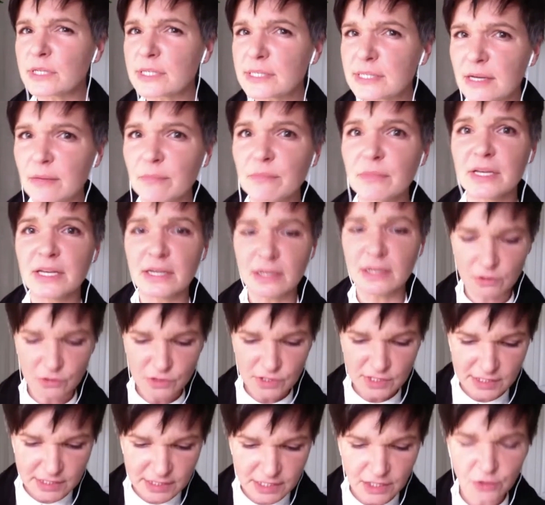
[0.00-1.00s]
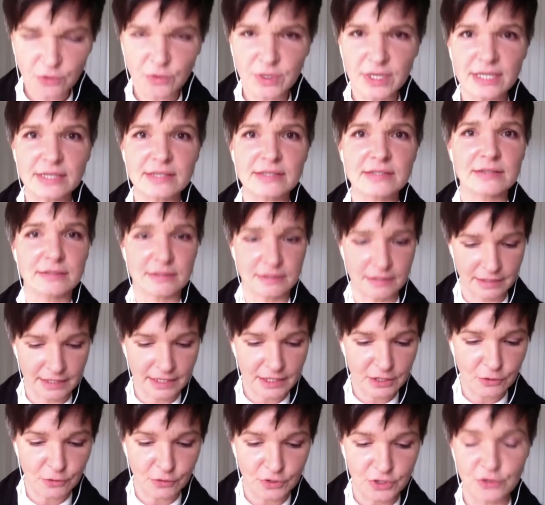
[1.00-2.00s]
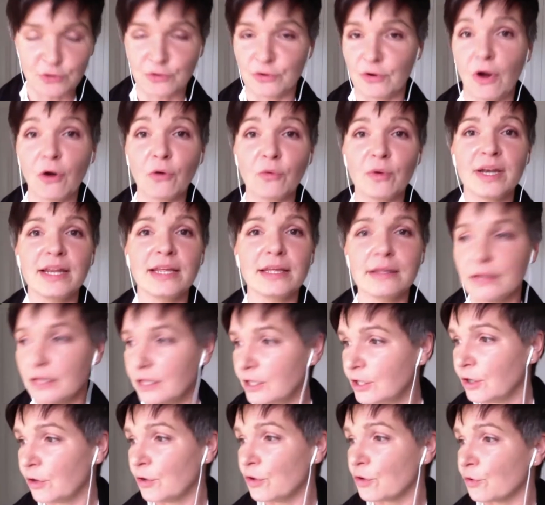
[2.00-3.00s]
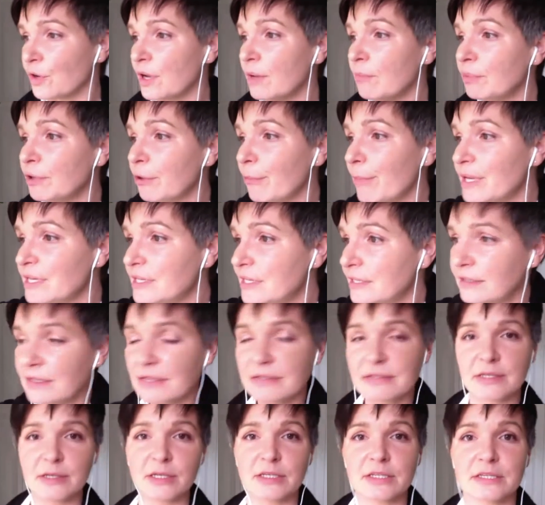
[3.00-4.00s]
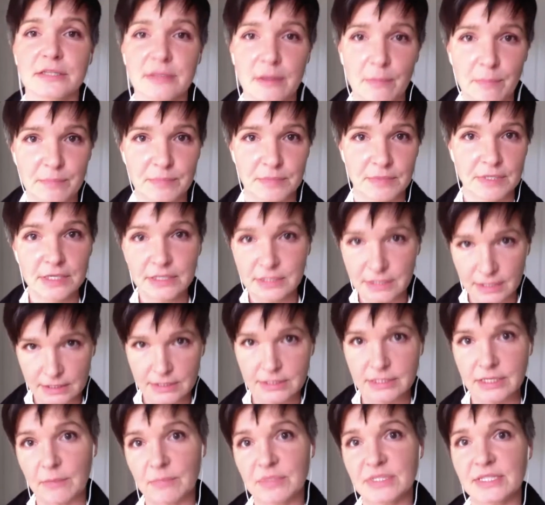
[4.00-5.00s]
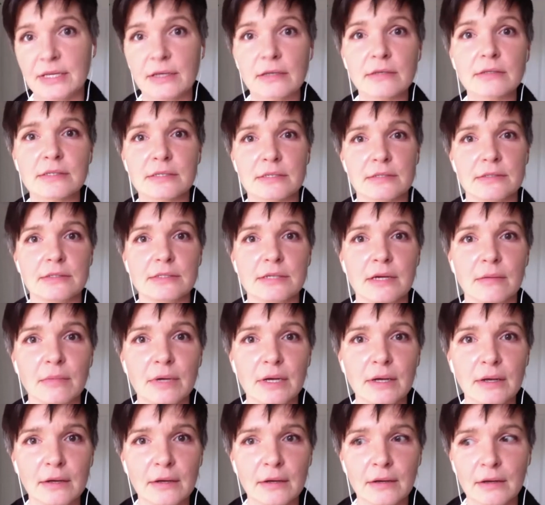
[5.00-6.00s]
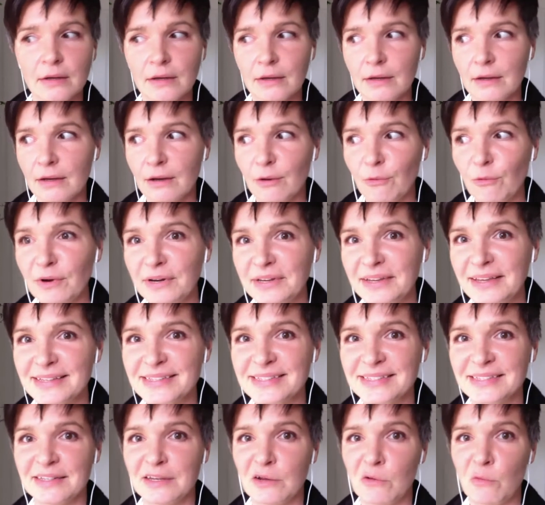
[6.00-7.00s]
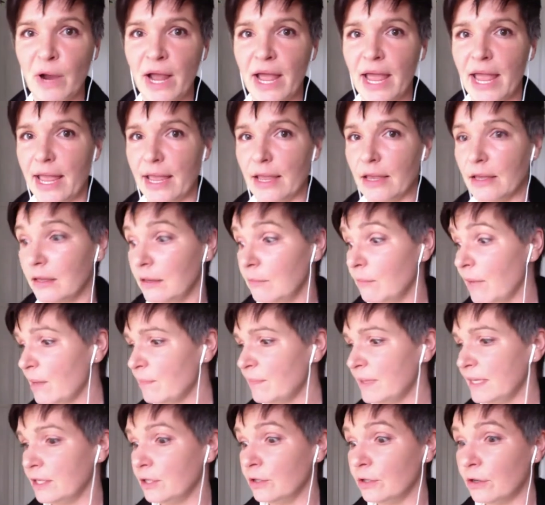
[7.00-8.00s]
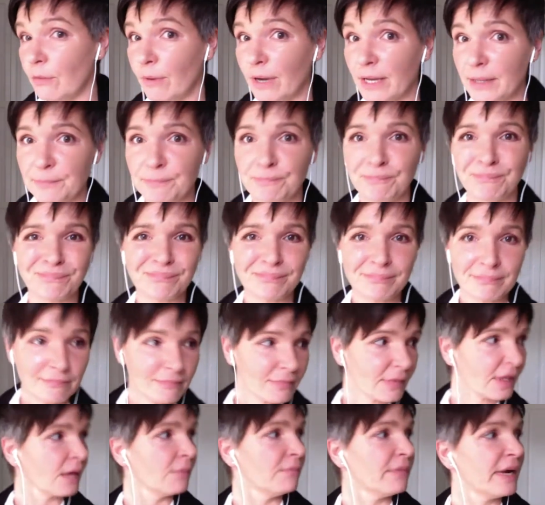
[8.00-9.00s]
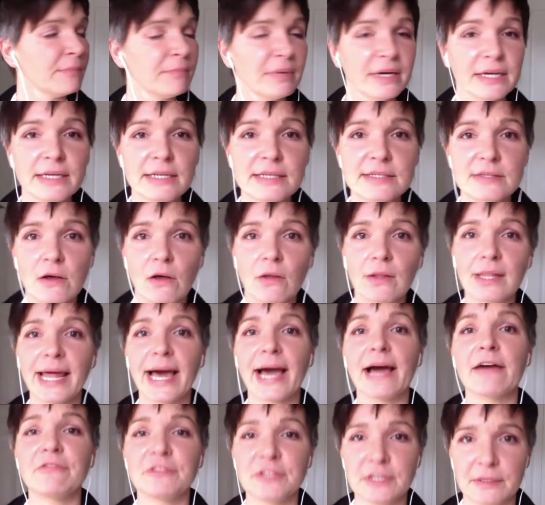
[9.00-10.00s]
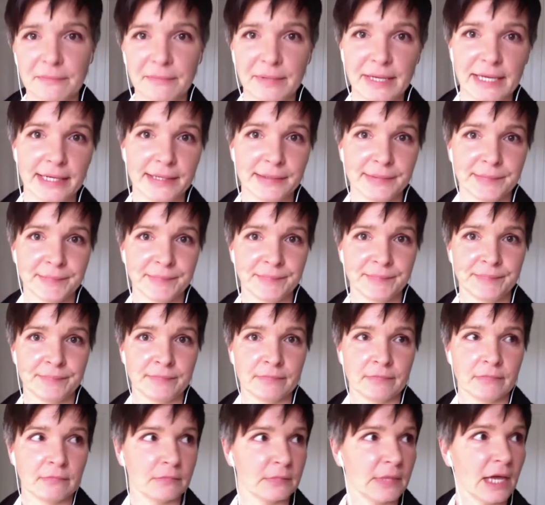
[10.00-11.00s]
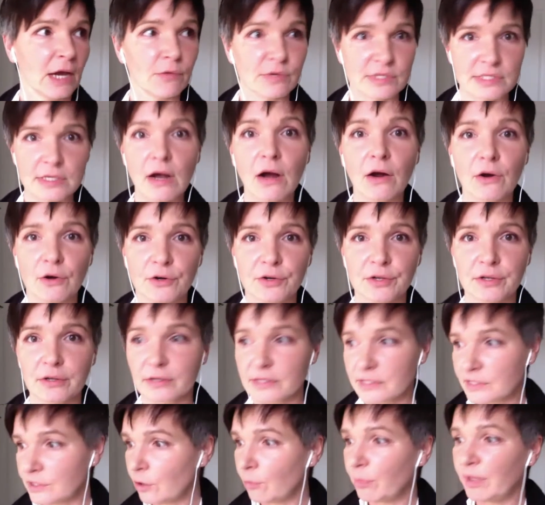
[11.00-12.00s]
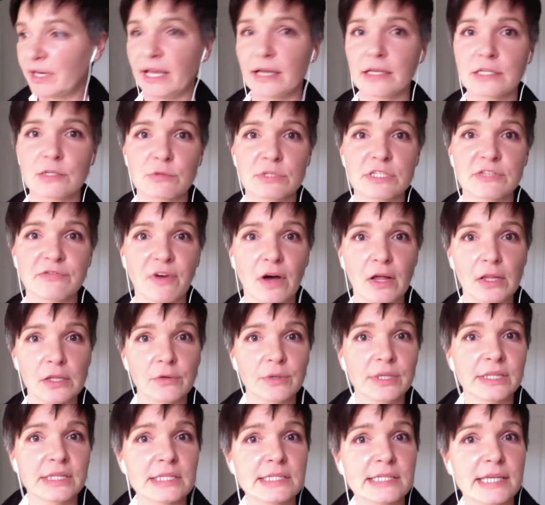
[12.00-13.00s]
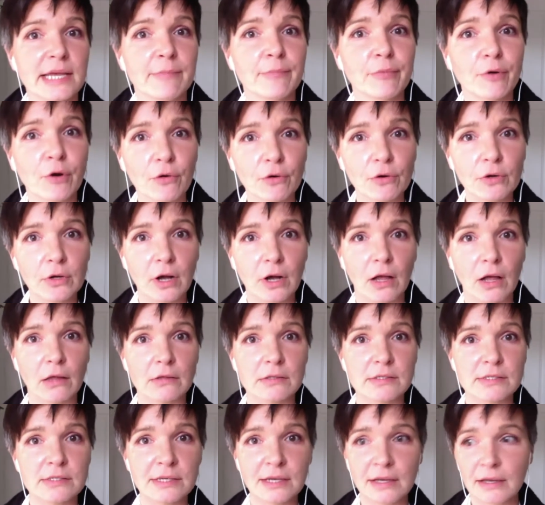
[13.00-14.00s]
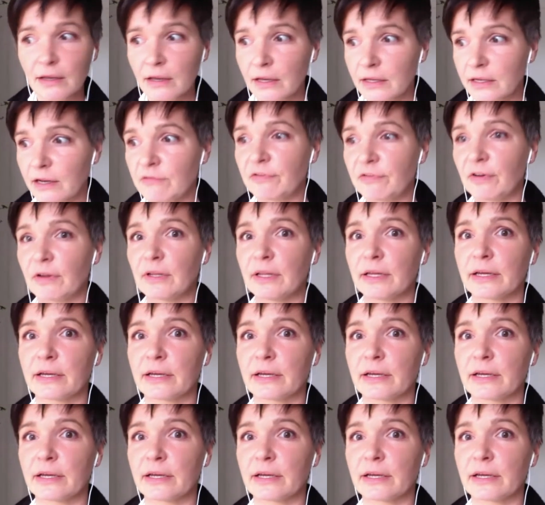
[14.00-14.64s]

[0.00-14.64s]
laughed at me. That was hard because nobody else was following the same protocols. And I felt like I was like, what am I doing? Like everybody else is okay. Why am I pursuing this new thing? Right? Could be so many things. So you want to ask them, what got in the way?